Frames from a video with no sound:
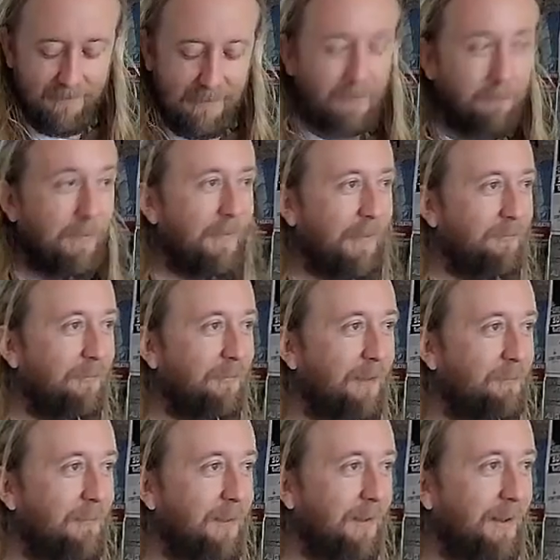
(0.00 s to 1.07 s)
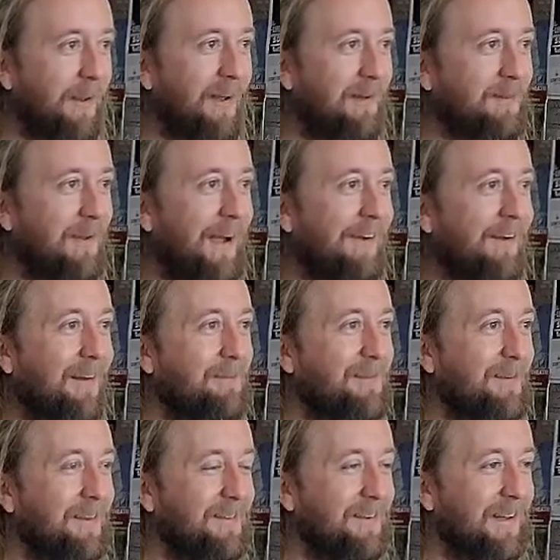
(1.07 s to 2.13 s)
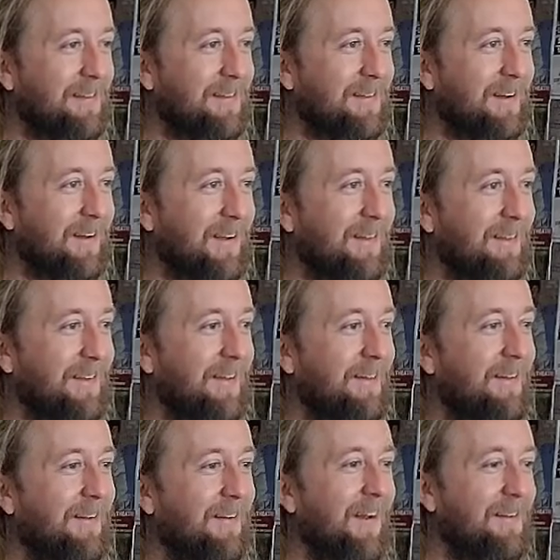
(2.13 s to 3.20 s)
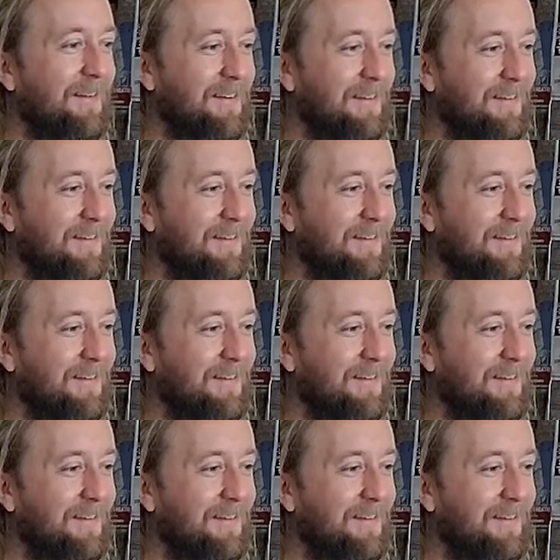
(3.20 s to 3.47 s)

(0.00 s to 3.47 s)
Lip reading: But then flip it when it comes back up so it doesn't get stuck in it the other direction.